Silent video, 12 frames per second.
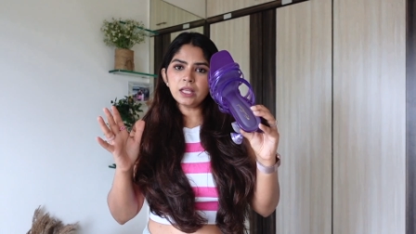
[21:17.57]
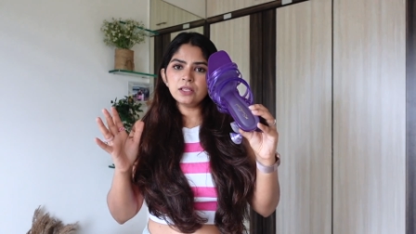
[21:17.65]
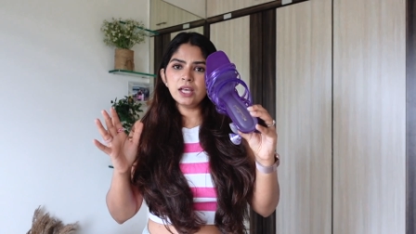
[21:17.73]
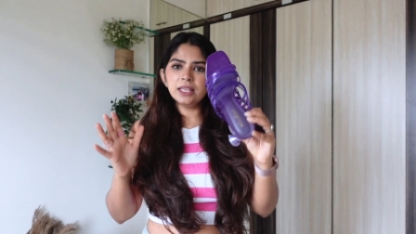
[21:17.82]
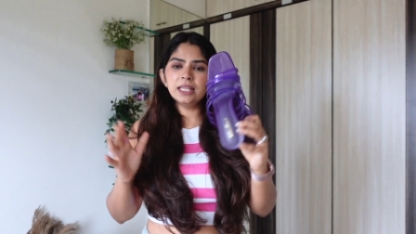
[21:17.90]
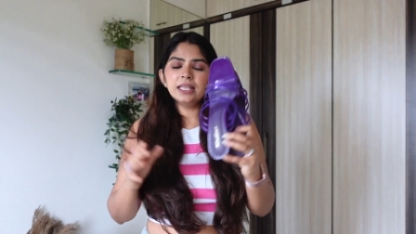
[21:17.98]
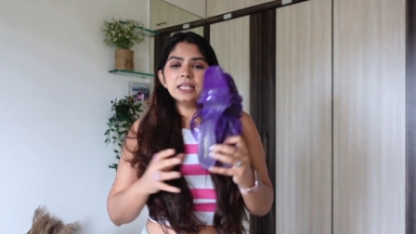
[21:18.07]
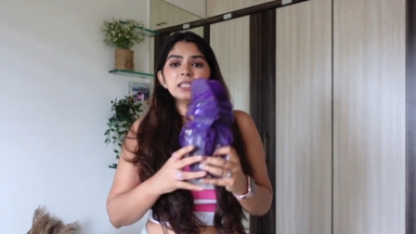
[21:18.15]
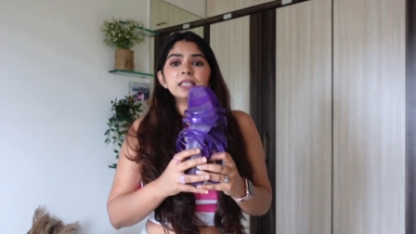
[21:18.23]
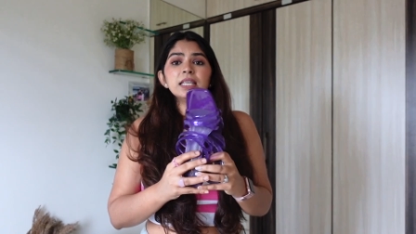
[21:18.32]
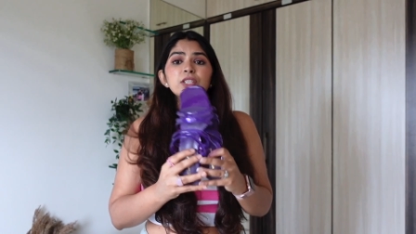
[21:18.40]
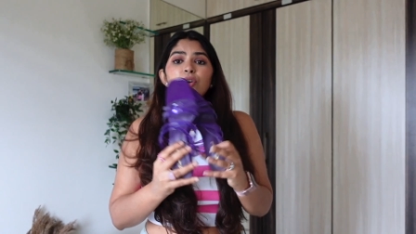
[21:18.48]
So I
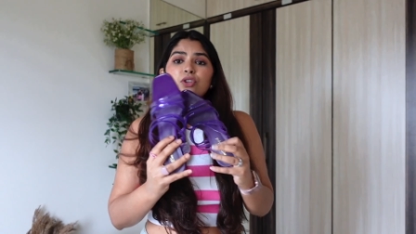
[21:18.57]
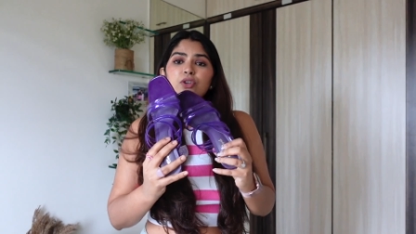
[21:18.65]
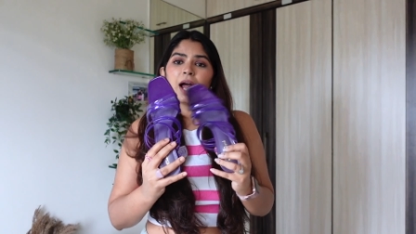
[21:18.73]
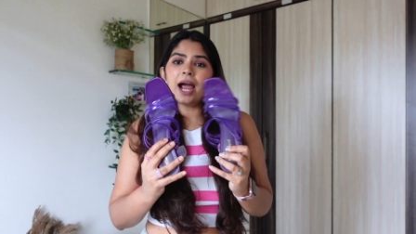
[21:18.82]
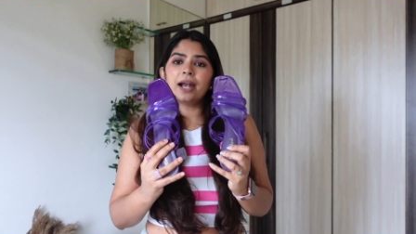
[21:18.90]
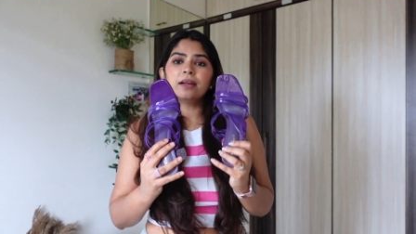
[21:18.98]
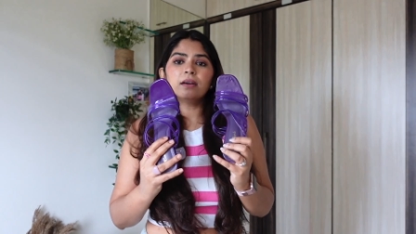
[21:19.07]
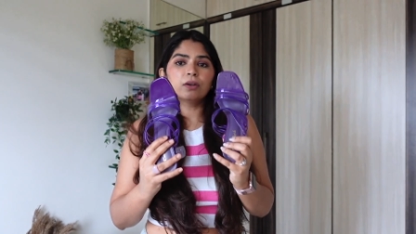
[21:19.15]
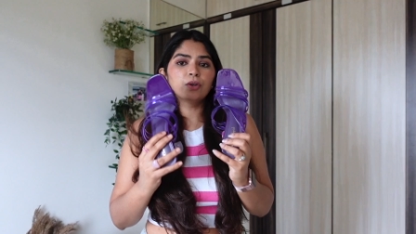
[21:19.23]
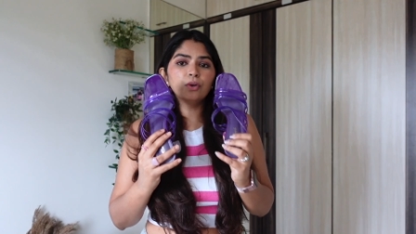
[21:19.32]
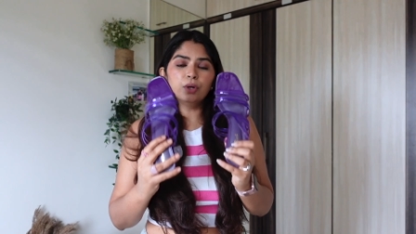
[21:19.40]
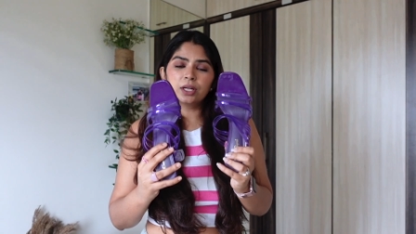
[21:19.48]
think these also had
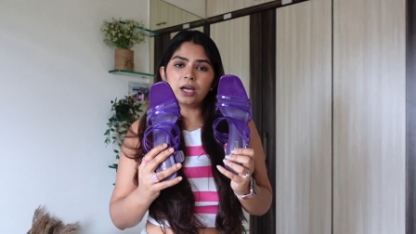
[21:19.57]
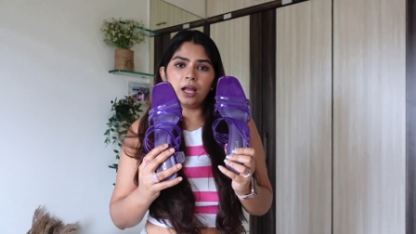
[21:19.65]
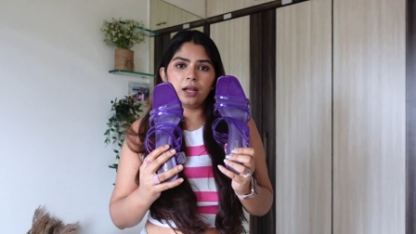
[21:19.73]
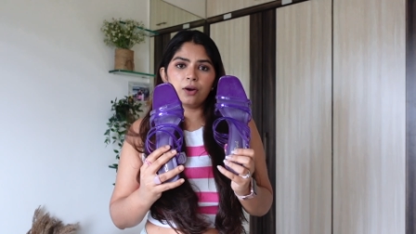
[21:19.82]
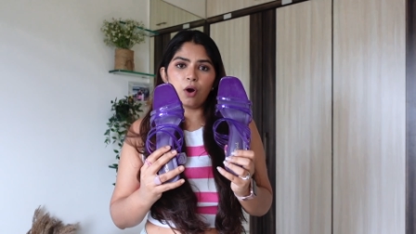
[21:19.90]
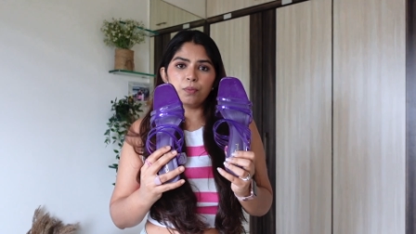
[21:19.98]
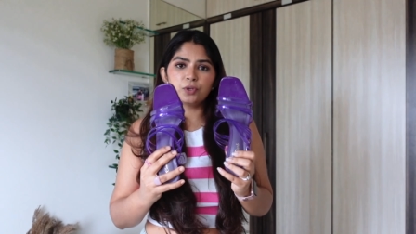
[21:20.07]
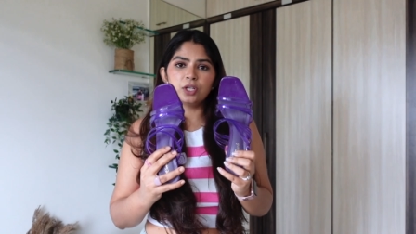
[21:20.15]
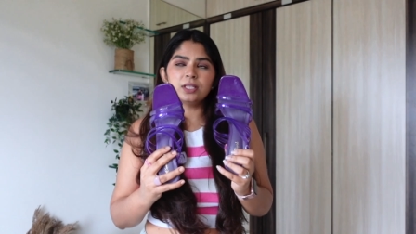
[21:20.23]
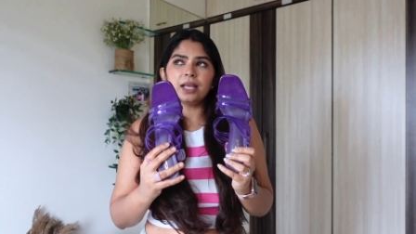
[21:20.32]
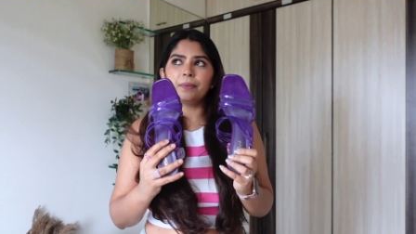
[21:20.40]
good color options.